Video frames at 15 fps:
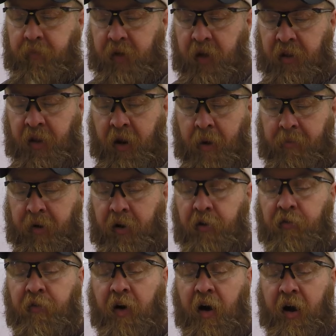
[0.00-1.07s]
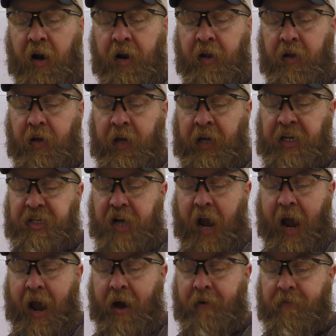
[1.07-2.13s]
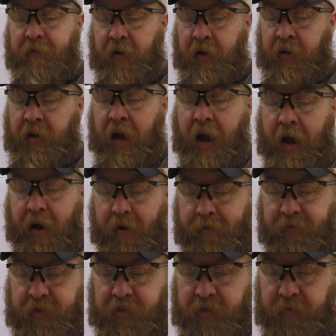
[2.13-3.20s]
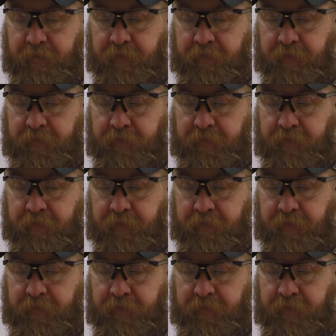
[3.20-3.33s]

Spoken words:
and then I'm going to divide each half into halves.